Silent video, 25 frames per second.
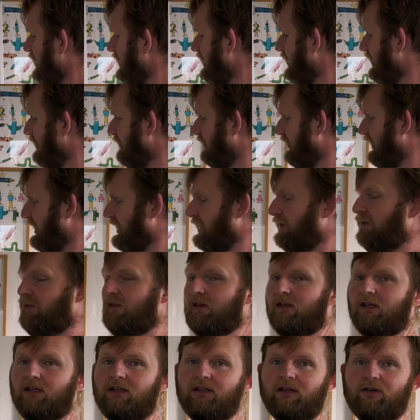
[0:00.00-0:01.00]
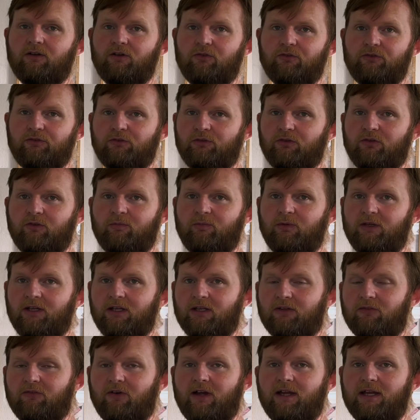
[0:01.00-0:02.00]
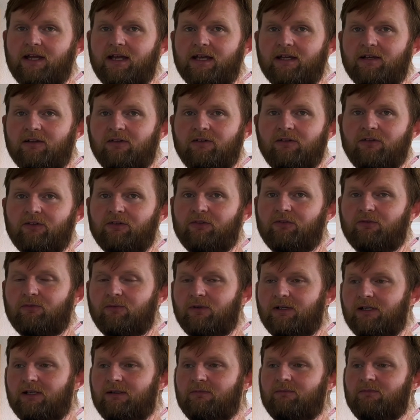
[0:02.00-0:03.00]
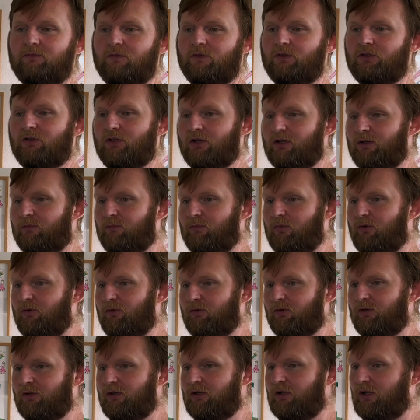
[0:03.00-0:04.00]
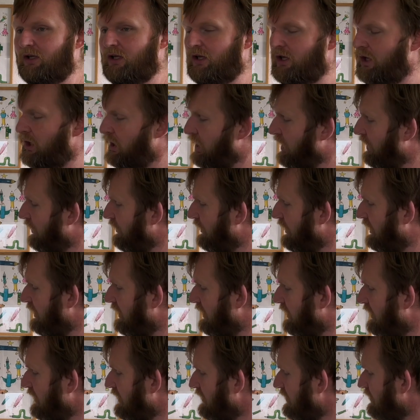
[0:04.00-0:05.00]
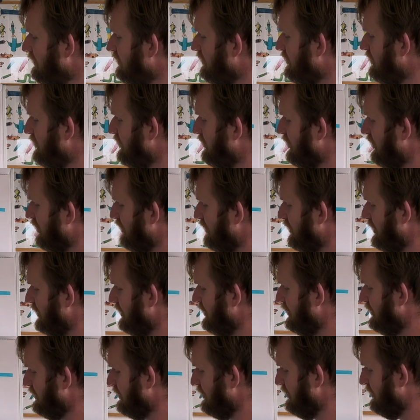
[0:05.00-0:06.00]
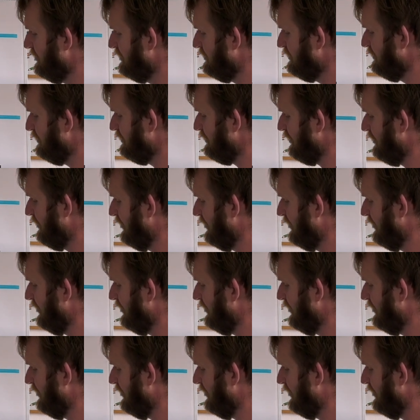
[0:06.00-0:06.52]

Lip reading: can be anything, it can also just be a triangle or square, not important. Then here, we're just going to draw a